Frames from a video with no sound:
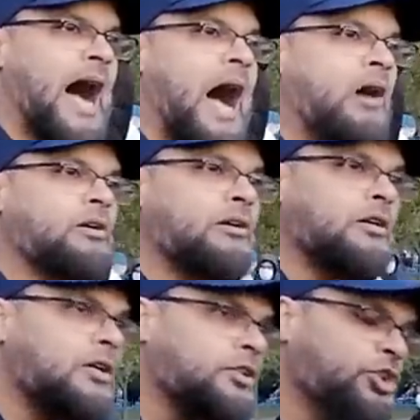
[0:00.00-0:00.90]
How,
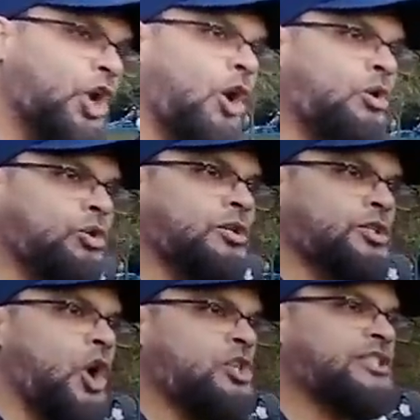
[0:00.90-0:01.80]
no,
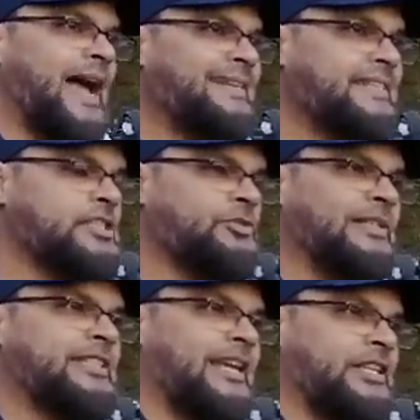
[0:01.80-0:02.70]
no scientist
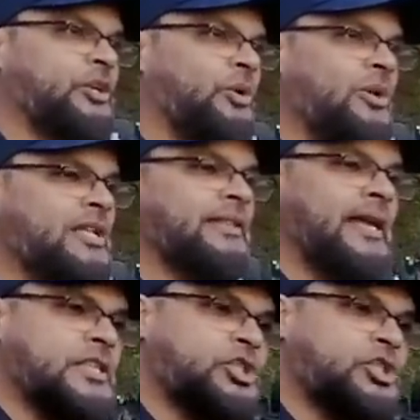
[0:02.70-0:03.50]
will tell you that a